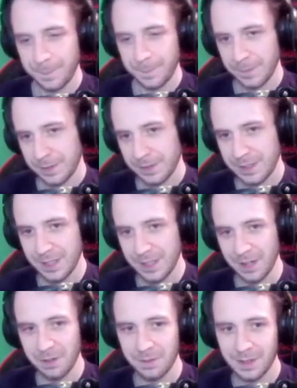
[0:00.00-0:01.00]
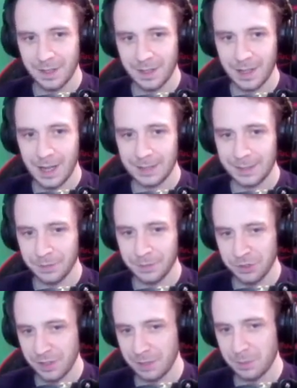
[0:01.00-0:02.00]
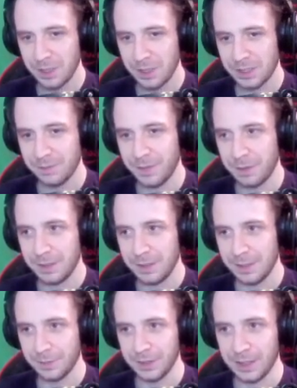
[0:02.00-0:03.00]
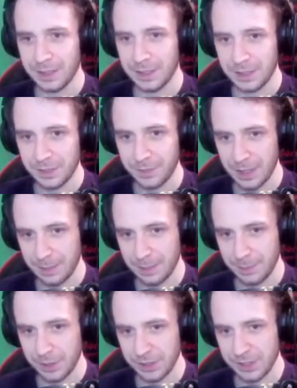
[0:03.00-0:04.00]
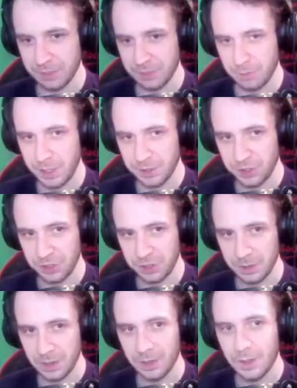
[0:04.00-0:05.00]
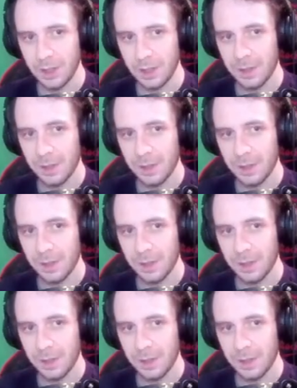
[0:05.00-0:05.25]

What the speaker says: So, our Devil Trigger works very differently in this fight because it's a rail shooter. The